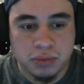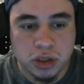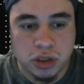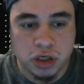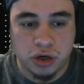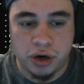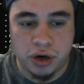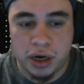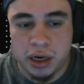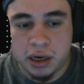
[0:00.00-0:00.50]

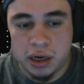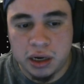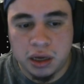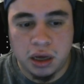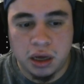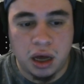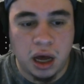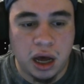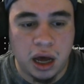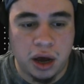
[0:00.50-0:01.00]
turret,
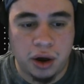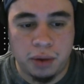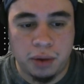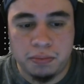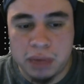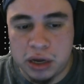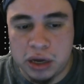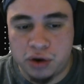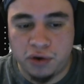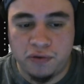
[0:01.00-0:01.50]

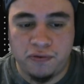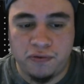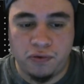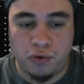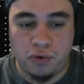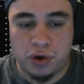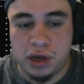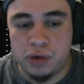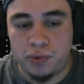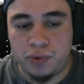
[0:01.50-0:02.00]
meter
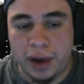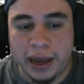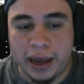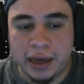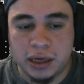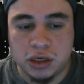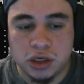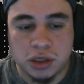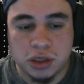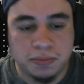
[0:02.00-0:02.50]
40
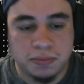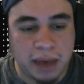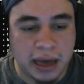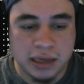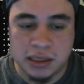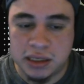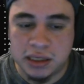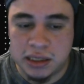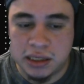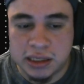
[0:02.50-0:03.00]
range,
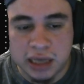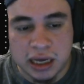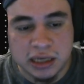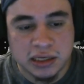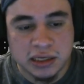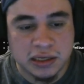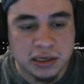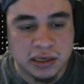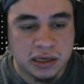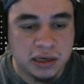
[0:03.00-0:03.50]
magazine
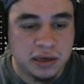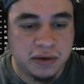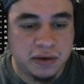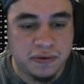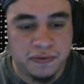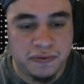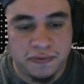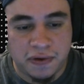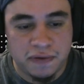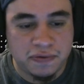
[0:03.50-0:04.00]
size
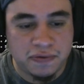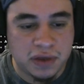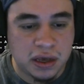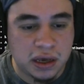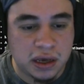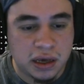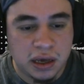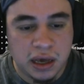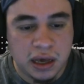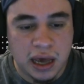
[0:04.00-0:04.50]

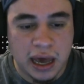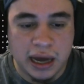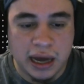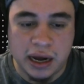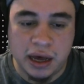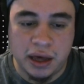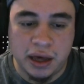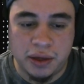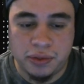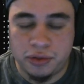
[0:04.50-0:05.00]
50, and
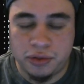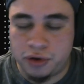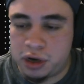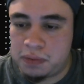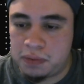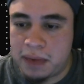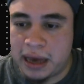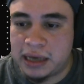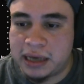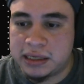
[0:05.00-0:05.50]
a
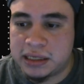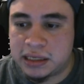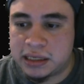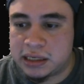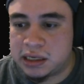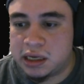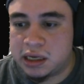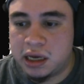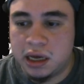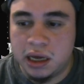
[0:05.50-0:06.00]
30
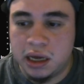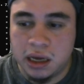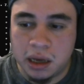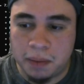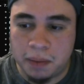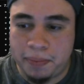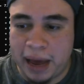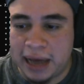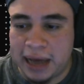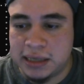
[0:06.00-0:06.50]
magazine
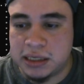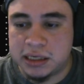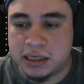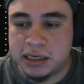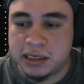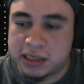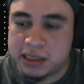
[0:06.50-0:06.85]
capacity.